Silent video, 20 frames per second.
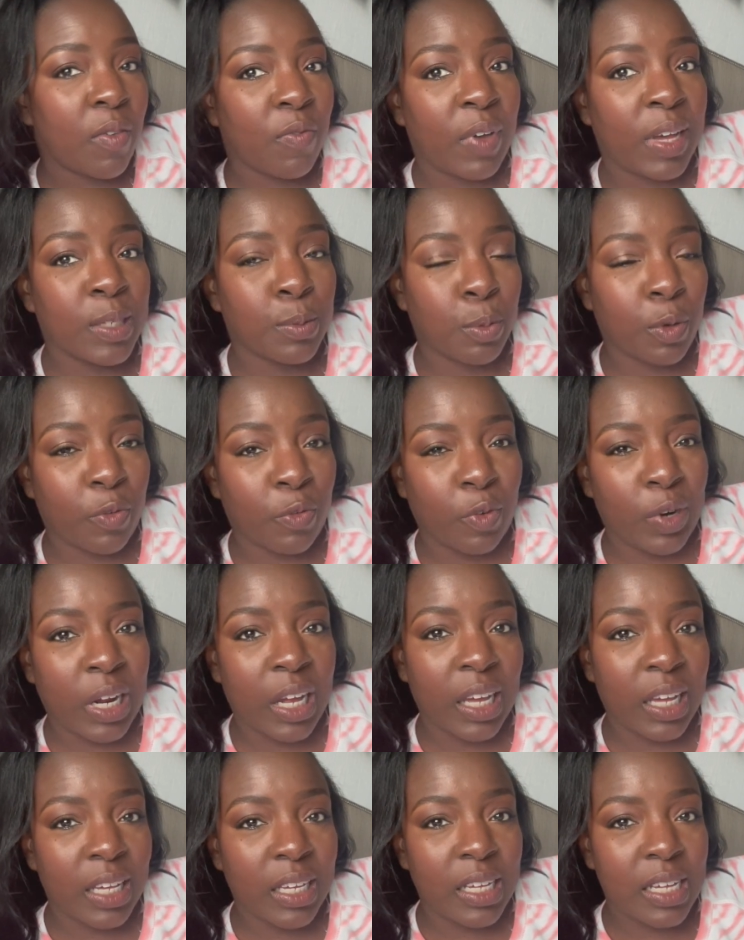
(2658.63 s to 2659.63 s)
Facebook
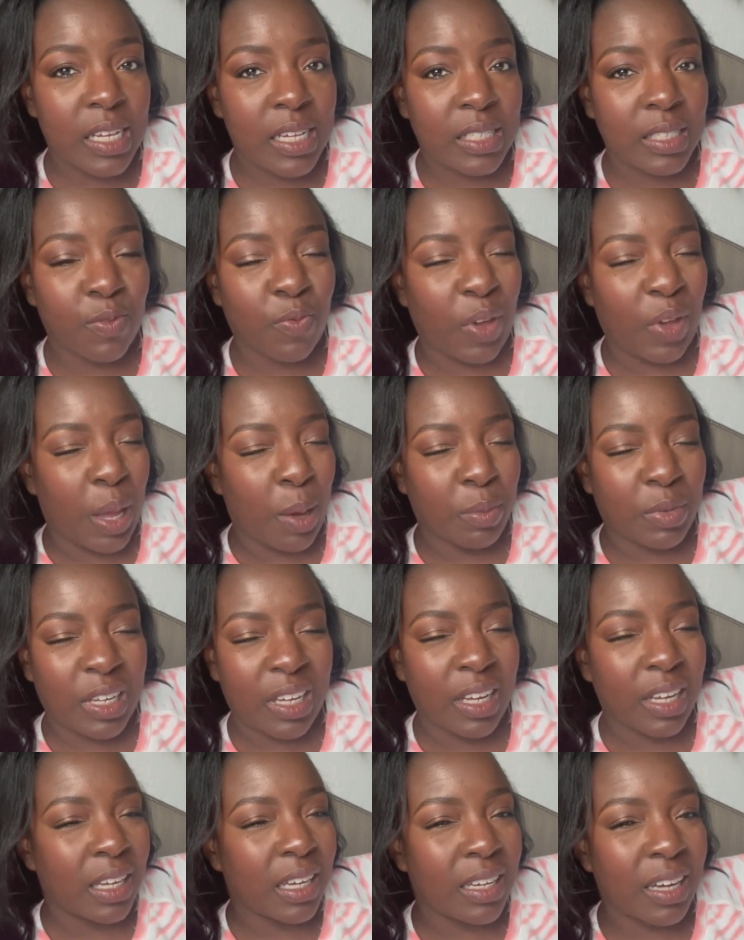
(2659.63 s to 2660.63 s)
friends,
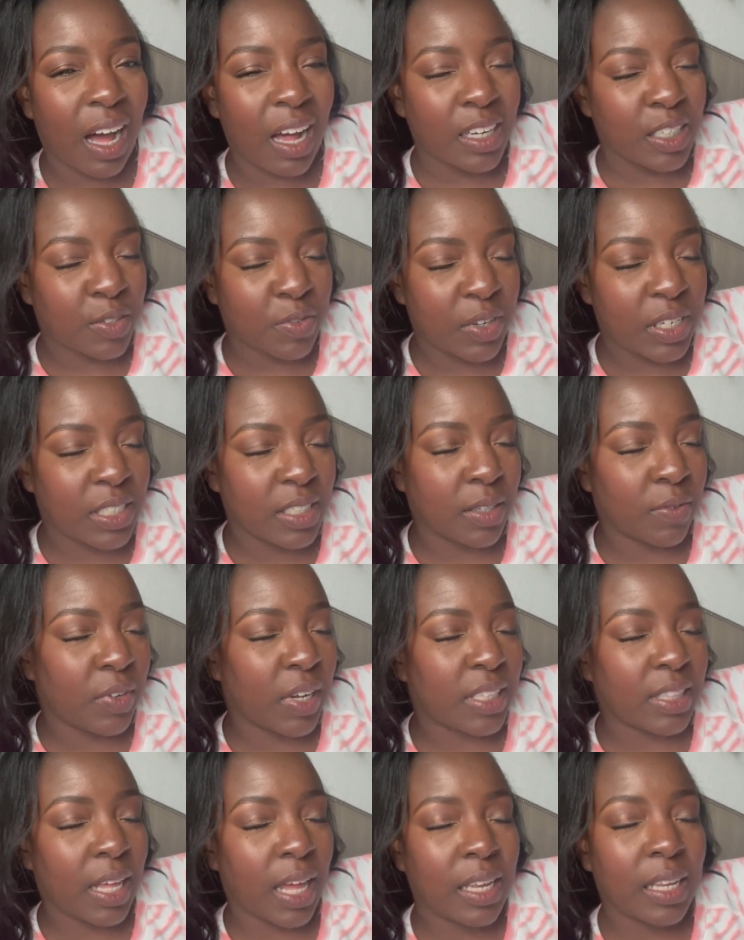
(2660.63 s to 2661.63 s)
family, college friends, stuff
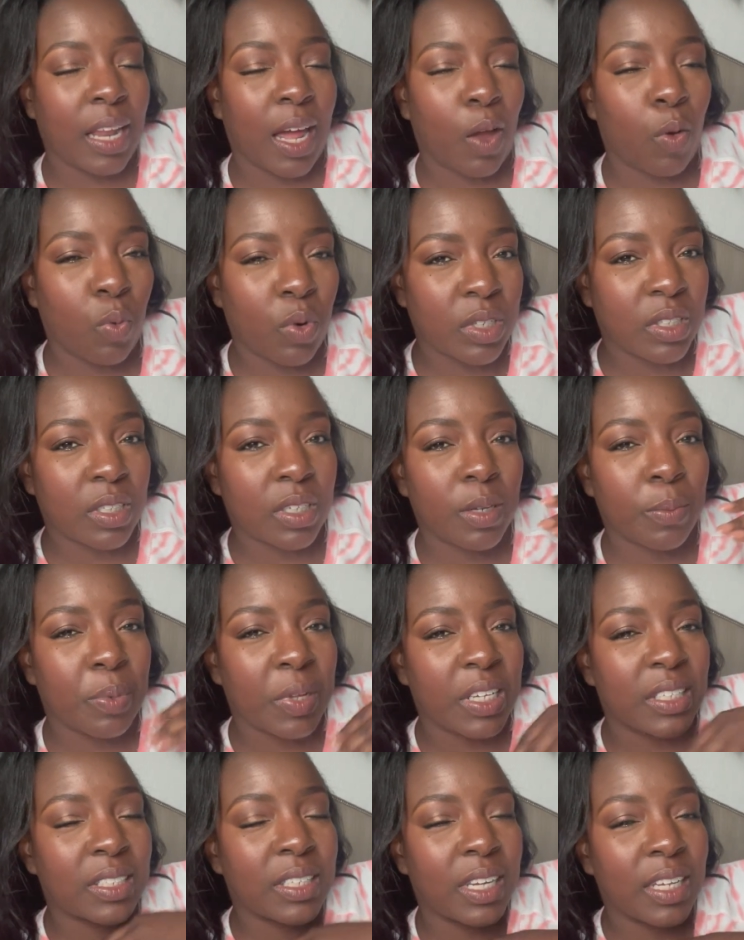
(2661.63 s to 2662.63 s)
like that, like where's a good
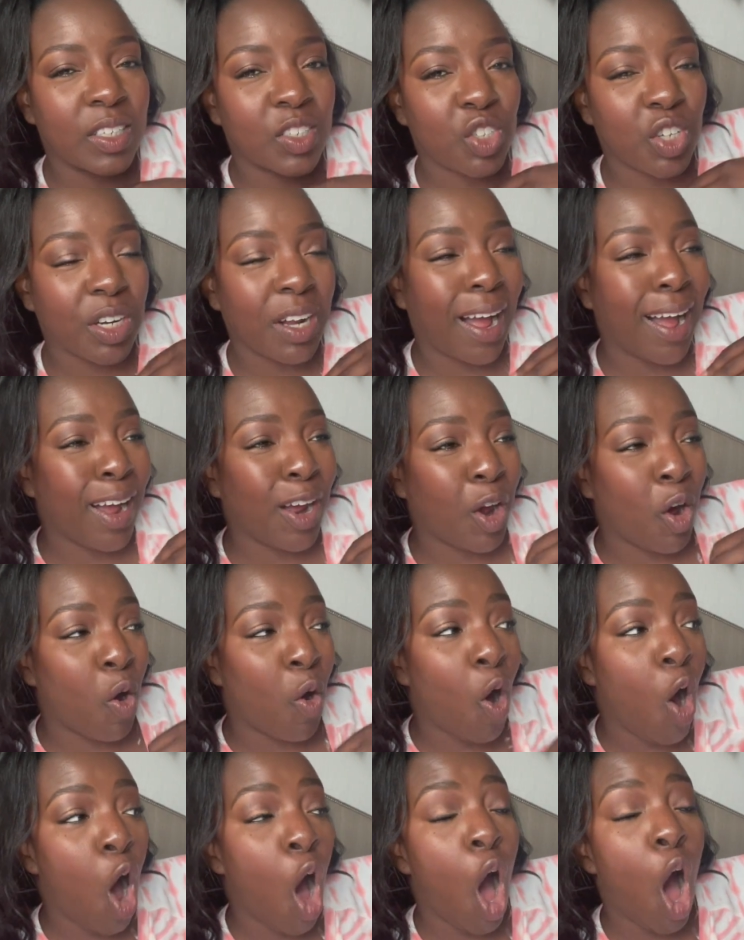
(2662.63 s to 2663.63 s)
place to eat in
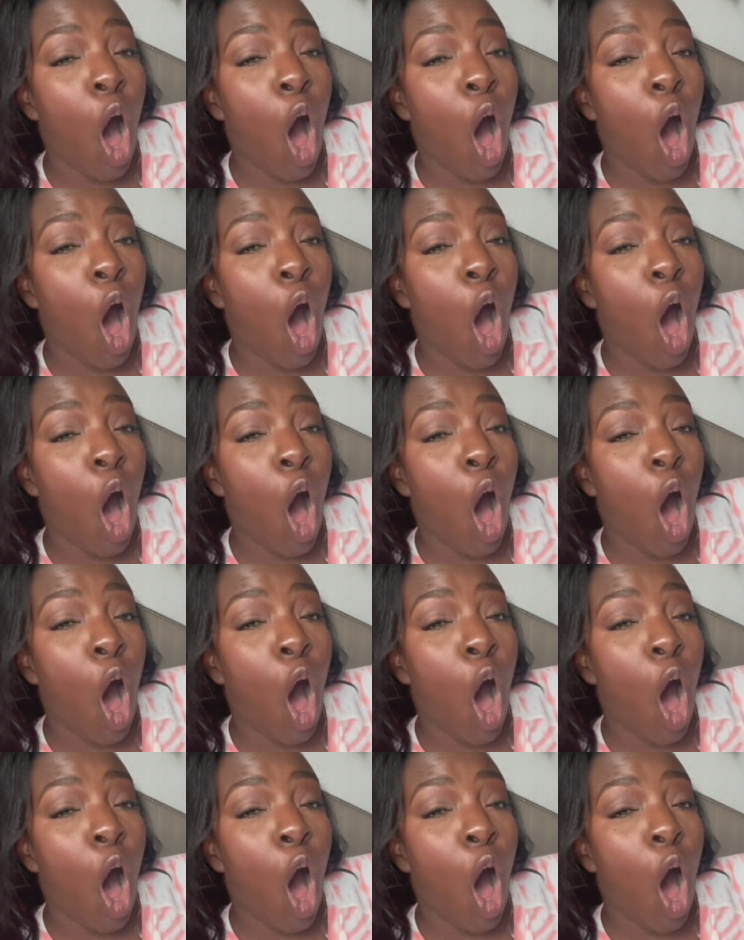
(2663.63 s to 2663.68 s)
Chicago?